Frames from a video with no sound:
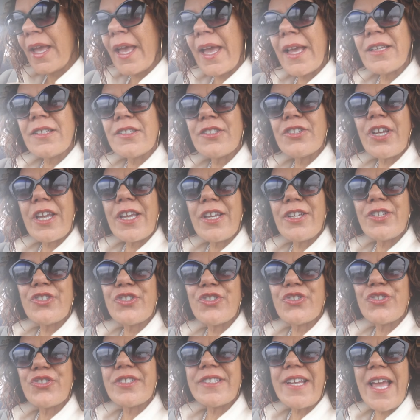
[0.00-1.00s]
and
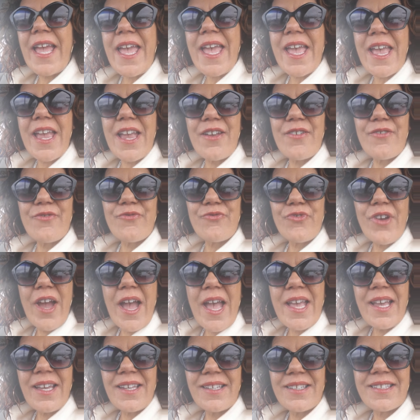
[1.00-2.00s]
change your day,
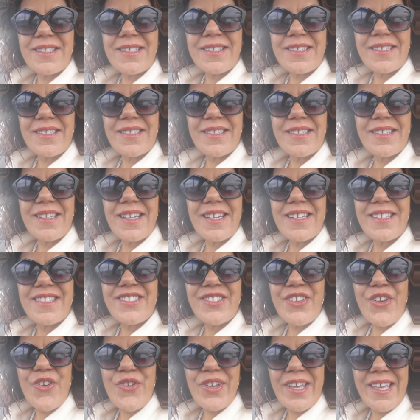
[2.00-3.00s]
right?
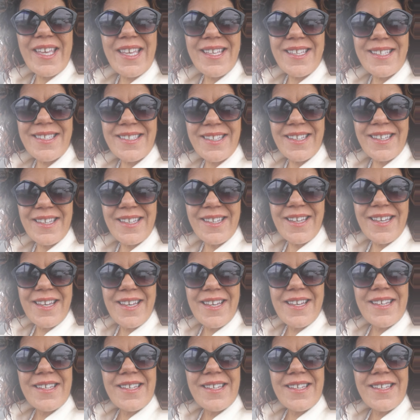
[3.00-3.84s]
It's so easy.